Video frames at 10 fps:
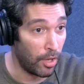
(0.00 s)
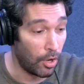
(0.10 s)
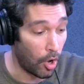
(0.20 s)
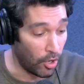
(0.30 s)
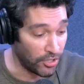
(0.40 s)

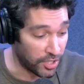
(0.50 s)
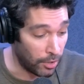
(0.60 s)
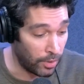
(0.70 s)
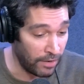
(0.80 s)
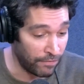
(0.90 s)

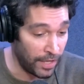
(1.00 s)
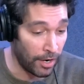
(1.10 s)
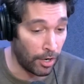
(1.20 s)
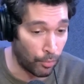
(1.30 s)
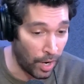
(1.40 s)
Also, if they
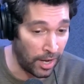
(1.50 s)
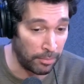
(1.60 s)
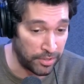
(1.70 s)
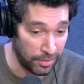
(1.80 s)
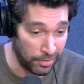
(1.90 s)
are
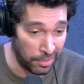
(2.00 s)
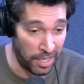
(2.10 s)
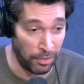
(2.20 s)
robbed on any